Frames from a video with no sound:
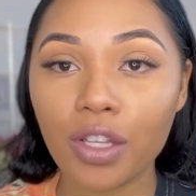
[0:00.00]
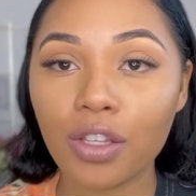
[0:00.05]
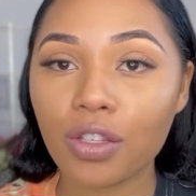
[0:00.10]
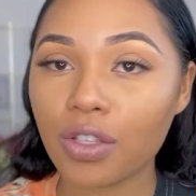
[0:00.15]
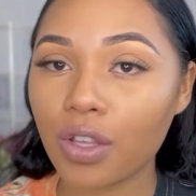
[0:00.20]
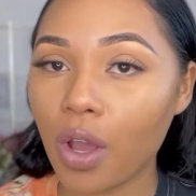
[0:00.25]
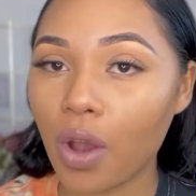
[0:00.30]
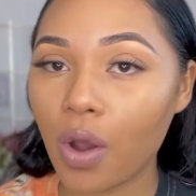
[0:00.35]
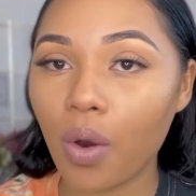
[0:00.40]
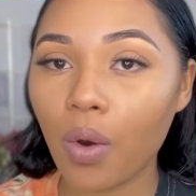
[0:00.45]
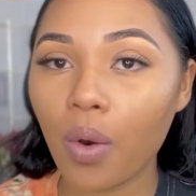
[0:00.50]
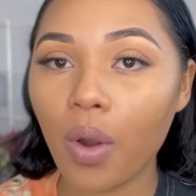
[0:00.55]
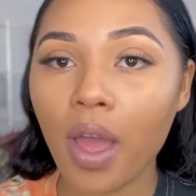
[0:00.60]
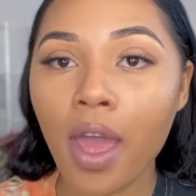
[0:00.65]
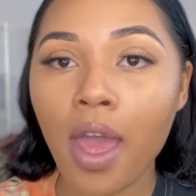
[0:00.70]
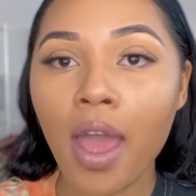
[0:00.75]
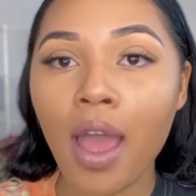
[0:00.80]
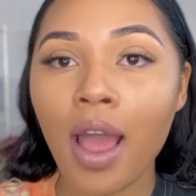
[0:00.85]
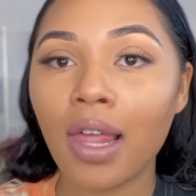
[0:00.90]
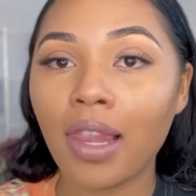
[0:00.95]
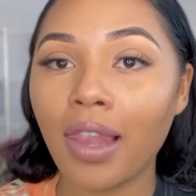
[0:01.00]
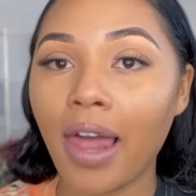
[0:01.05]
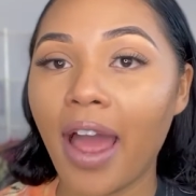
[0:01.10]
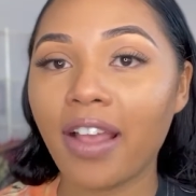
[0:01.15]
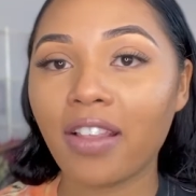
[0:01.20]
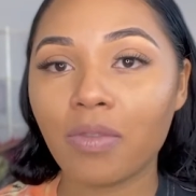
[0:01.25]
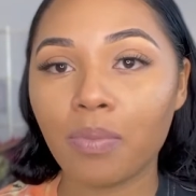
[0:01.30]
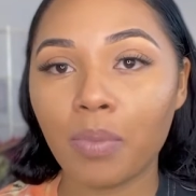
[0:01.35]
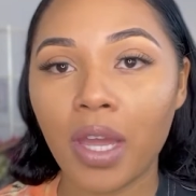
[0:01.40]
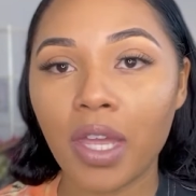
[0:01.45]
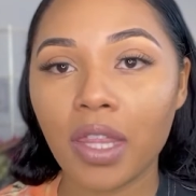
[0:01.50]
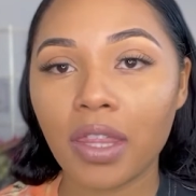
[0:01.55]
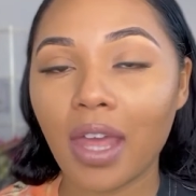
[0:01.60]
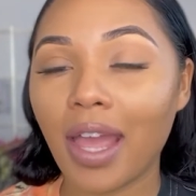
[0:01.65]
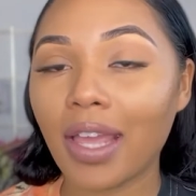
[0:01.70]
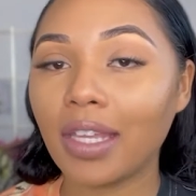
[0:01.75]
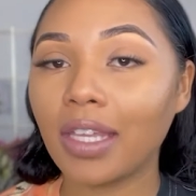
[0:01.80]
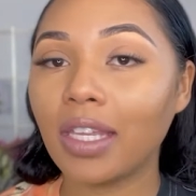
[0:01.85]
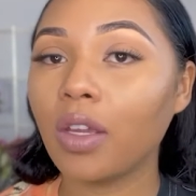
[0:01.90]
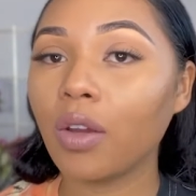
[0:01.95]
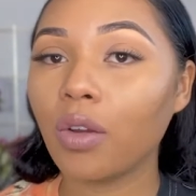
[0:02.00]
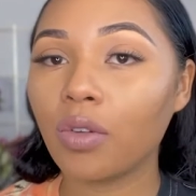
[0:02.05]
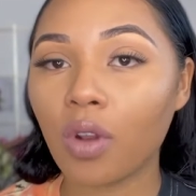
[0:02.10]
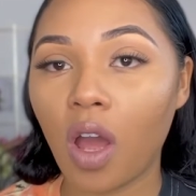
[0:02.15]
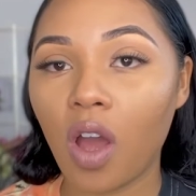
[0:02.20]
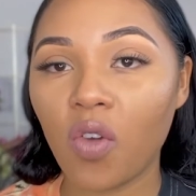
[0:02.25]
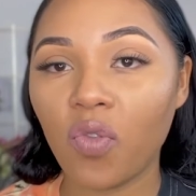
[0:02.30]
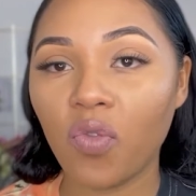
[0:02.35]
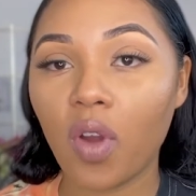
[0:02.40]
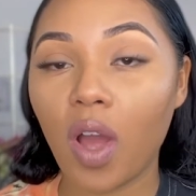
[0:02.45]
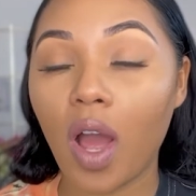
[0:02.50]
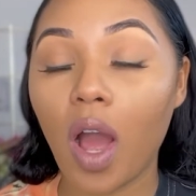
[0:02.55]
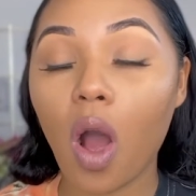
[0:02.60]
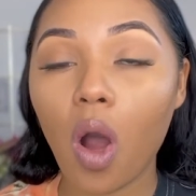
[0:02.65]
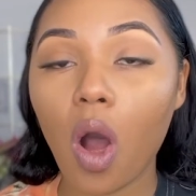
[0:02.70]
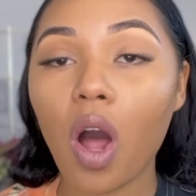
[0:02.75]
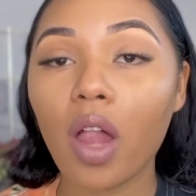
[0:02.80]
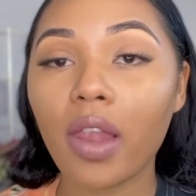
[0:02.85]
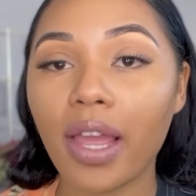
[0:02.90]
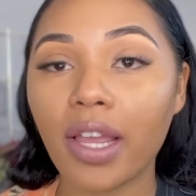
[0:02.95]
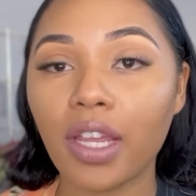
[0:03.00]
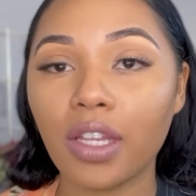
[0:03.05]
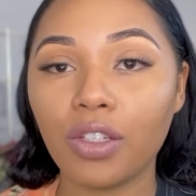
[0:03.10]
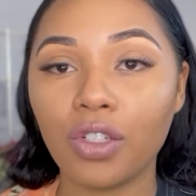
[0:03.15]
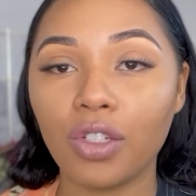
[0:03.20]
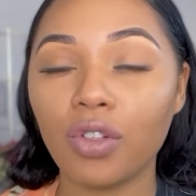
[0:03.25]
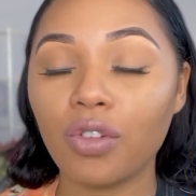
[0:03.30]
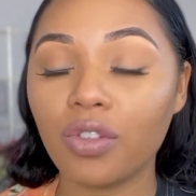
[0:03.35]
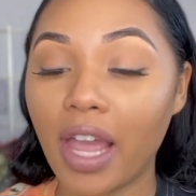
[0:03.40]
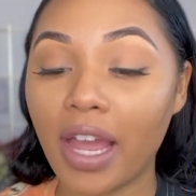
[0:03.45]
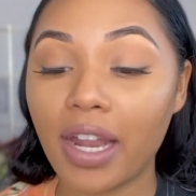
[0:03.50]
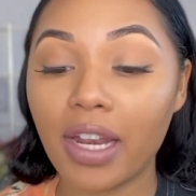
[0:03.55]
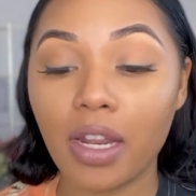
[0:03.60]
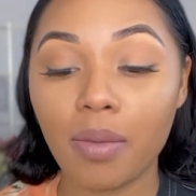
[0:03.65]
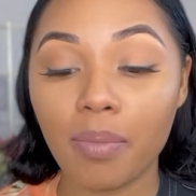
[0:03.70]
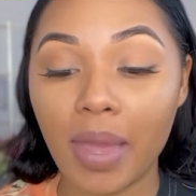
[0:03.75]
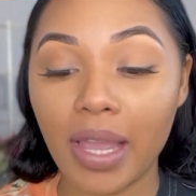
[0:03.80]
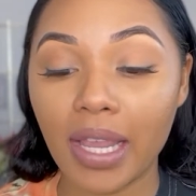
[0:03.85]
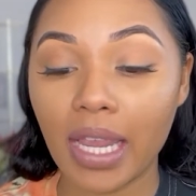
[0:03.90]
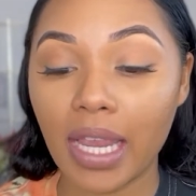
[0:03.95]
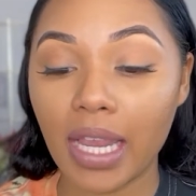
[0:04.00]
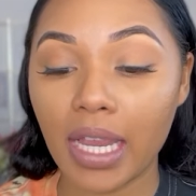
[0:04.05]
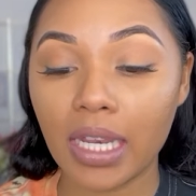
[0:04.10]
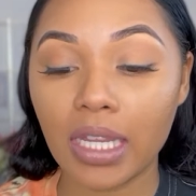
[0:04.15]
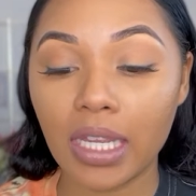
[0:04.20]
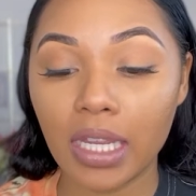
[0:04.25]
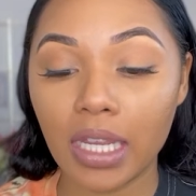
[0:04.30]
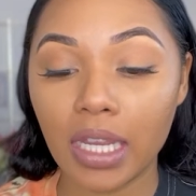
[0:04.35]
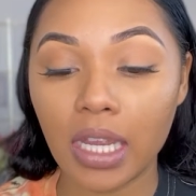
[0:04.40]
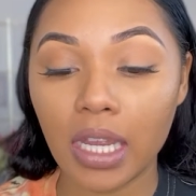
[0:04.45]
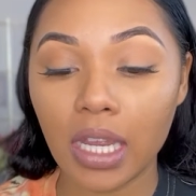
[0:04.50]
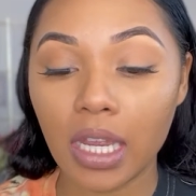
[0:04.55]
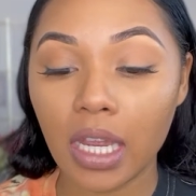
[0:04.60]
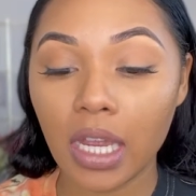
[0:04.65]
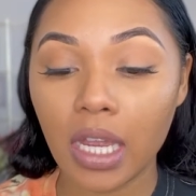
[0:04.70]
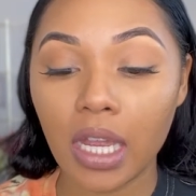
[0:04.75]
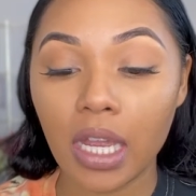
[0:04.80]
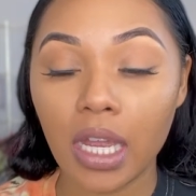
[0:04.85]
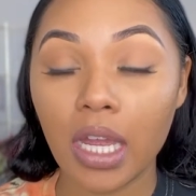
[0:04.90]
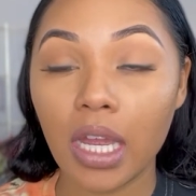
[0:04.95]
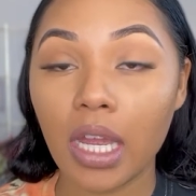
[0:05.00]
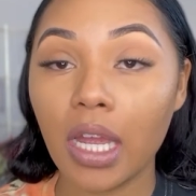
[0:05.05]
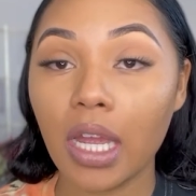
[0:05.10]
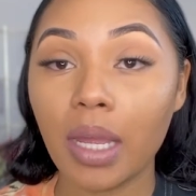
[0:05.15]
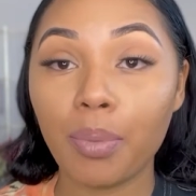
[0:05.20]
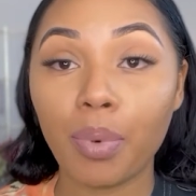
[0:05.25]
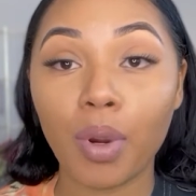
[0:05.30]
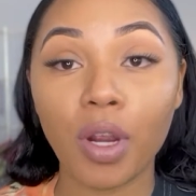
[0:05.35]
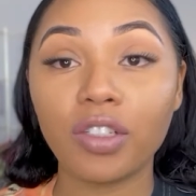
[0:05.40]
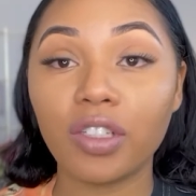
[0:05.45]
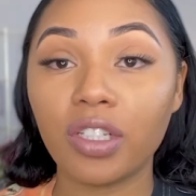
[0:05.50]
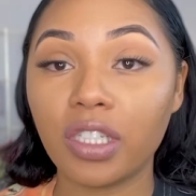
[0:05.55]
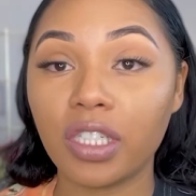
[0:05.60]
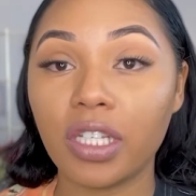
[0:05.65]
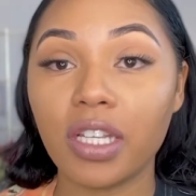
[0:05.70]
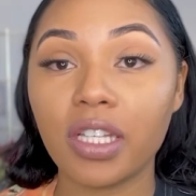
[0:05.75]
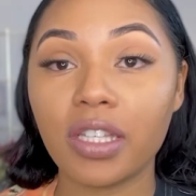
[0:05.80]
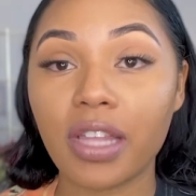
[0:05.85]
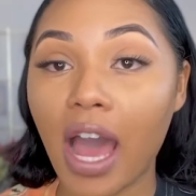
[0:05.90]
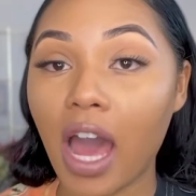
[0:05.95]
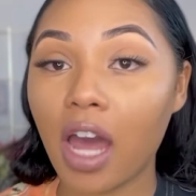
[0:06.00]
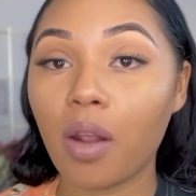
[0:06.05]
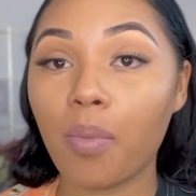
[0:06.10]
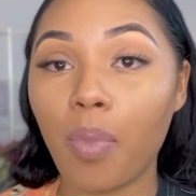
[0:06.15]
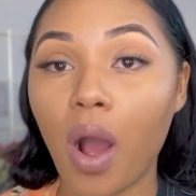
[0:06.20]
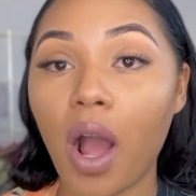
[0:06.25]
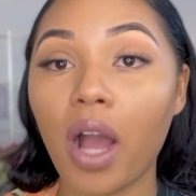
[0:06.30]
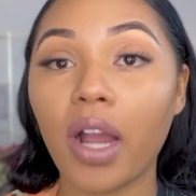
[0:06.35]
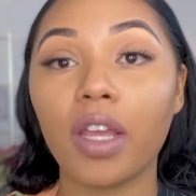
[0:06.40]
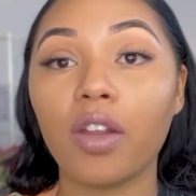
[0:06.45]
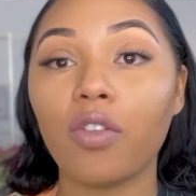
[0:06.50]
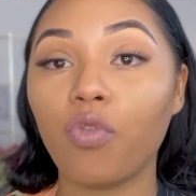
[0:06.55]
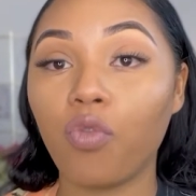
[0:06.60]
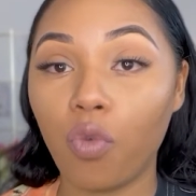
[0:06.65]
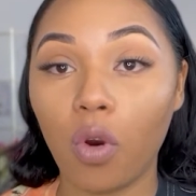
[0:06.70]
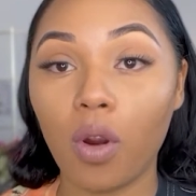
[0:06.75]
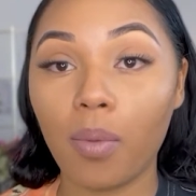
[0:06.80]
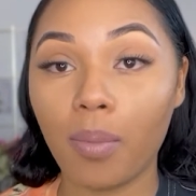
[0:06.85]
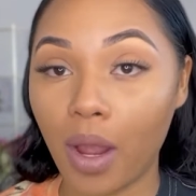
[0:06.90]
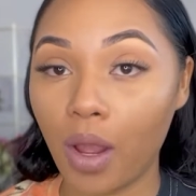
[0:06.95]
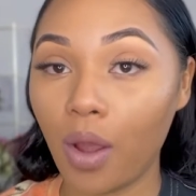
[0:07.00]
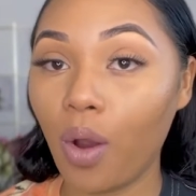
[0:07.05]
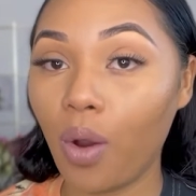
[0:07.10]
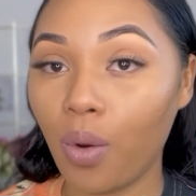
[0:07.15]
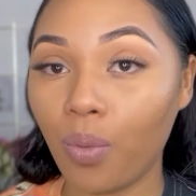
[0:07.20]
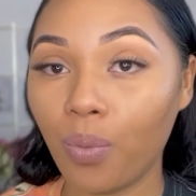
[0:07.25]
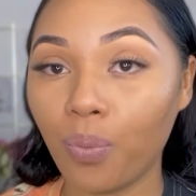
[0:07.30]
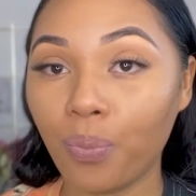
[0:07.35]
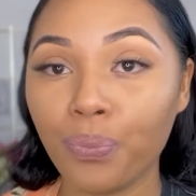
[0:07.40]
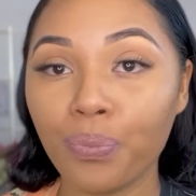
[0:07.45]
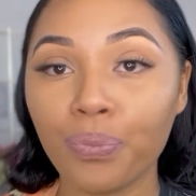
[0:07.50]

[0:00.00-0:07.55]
So last month I killed off all I can do, so I didn't make any purchases out of pocket for my home.